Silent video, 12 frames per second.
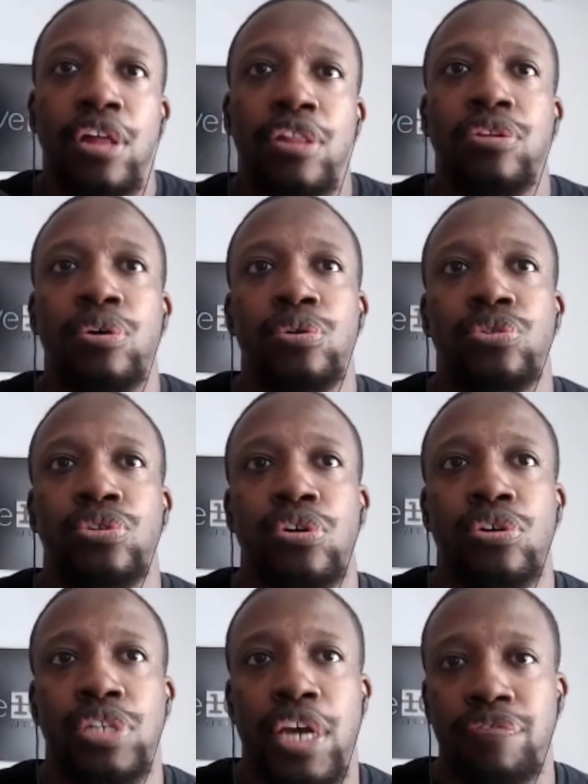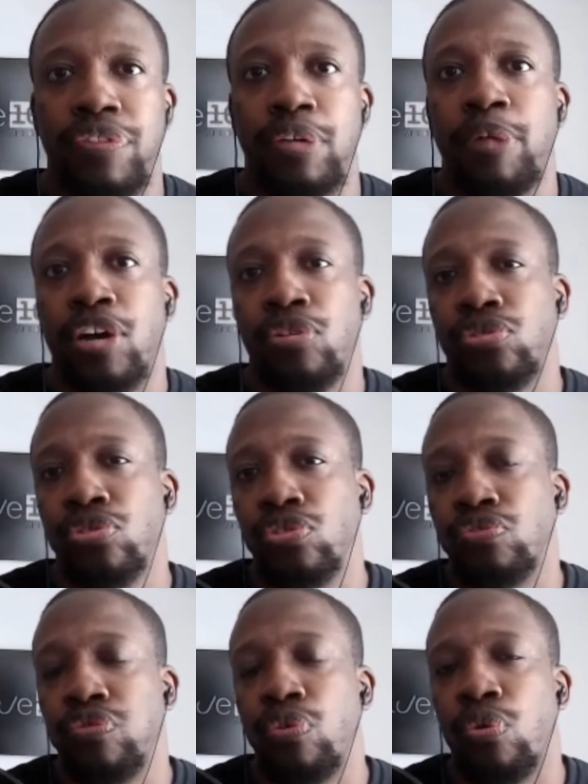Those are definitely my go-tos
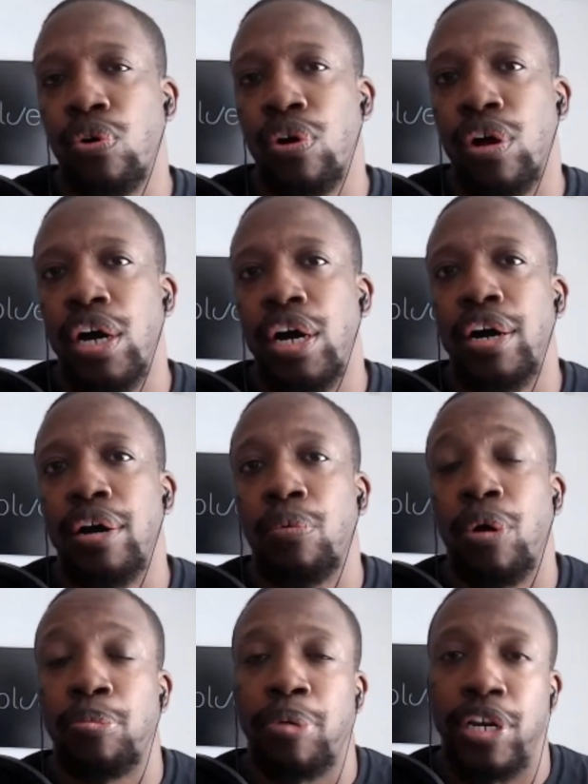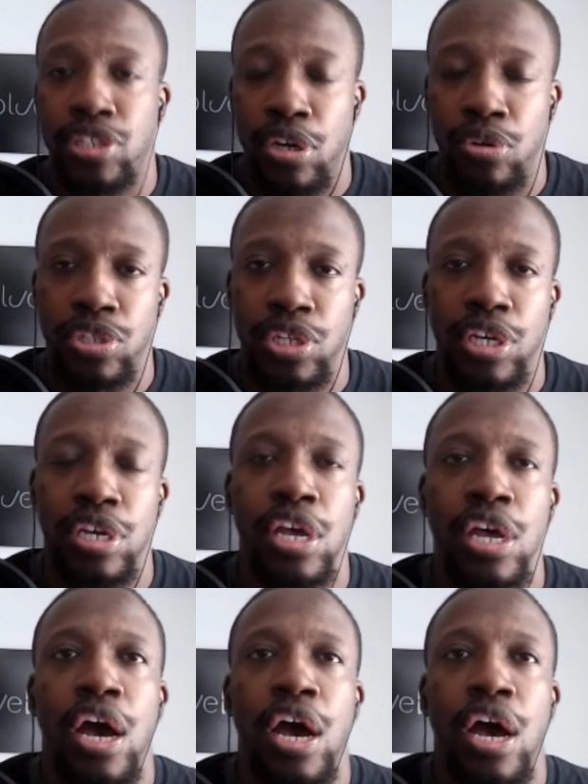for WordPress hosting.